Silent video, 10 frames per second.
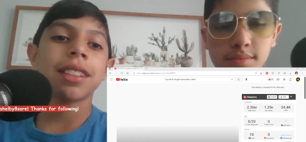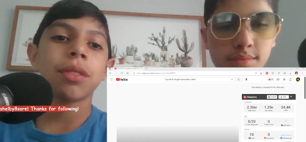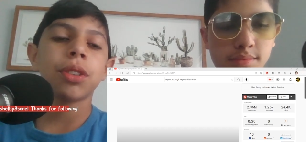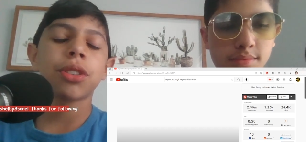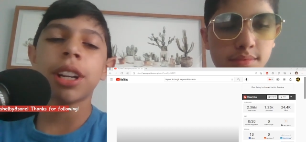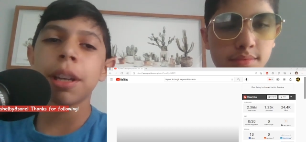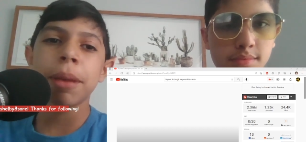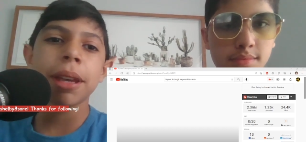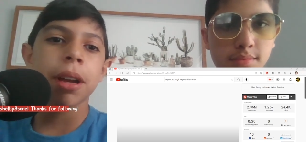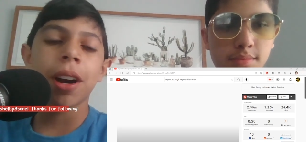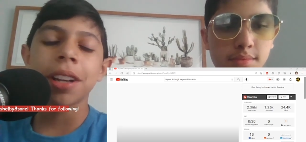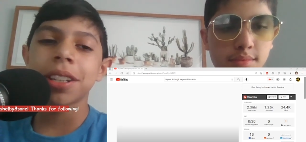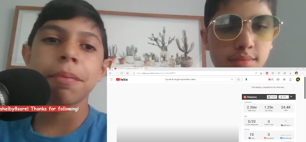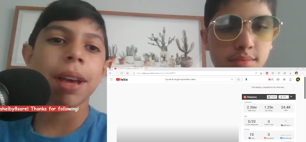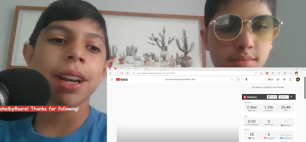Speaker 1: We're trying to make
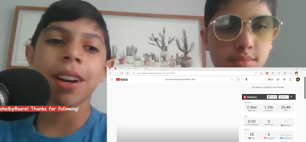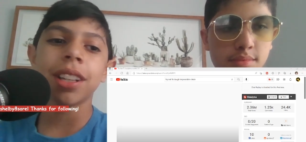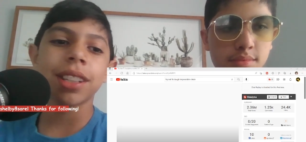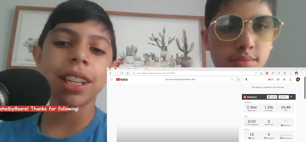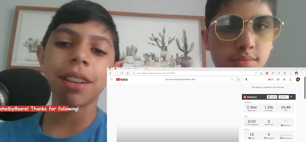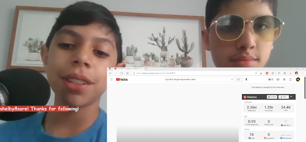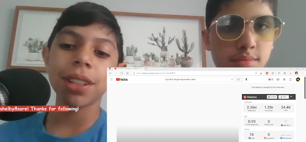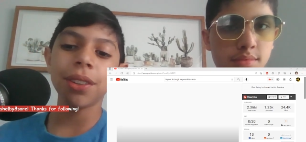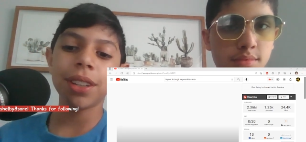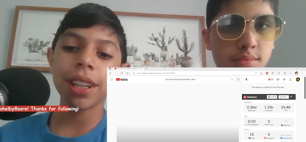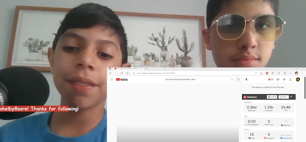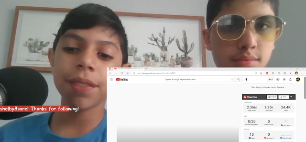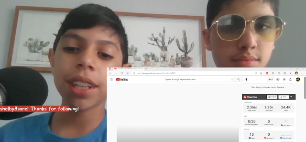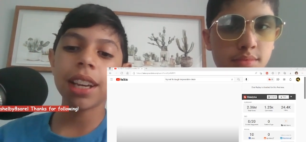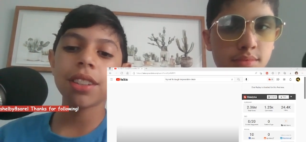content, better content every single day.
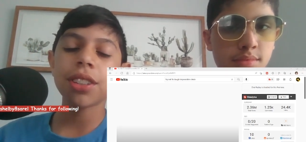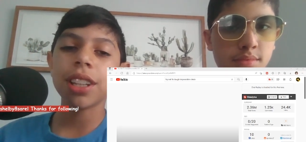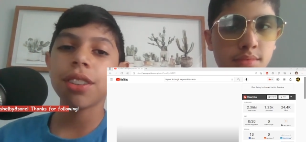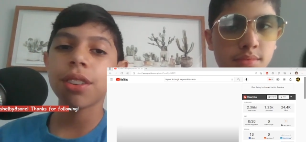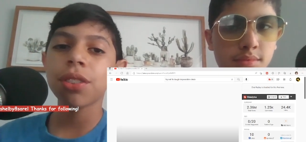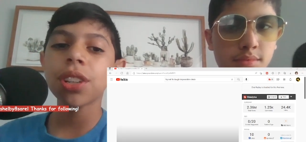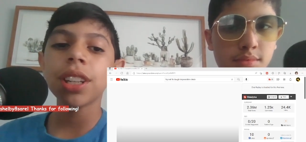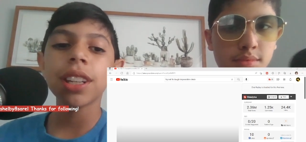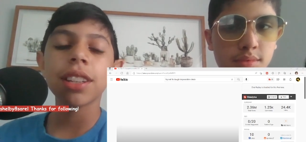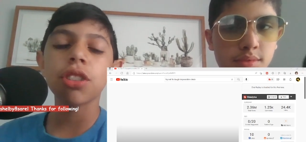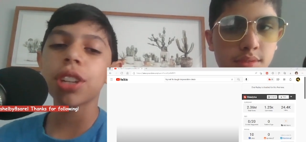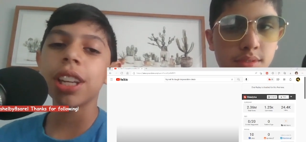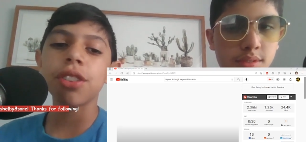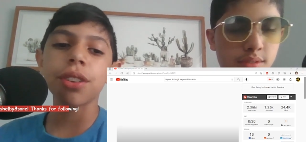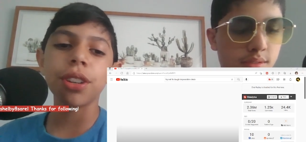Yeah, it's Shiny Generation. This is Shiny
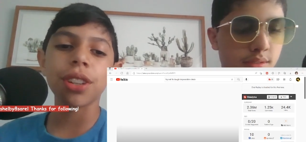Generation